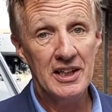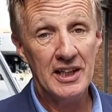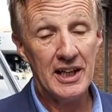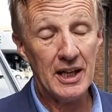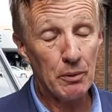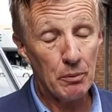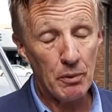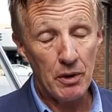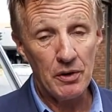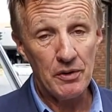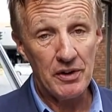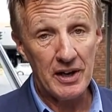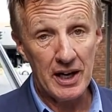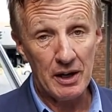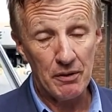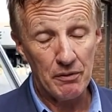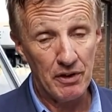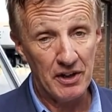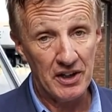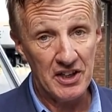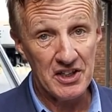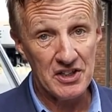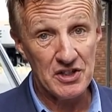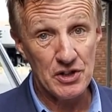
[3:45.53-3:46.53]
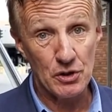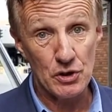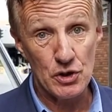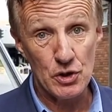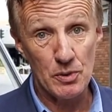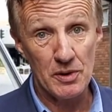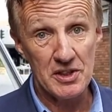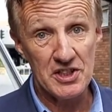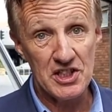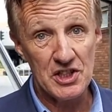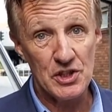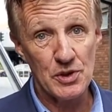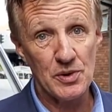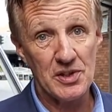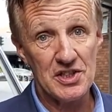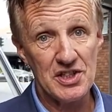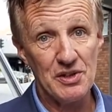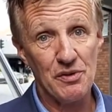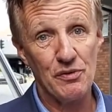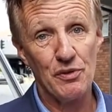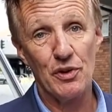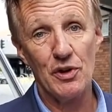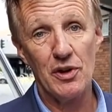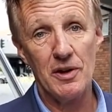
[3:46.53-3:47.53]
It won't now run until
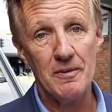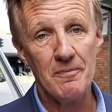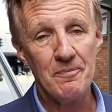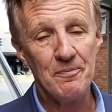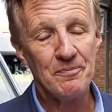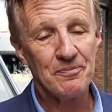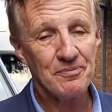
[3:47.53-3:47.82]
2024.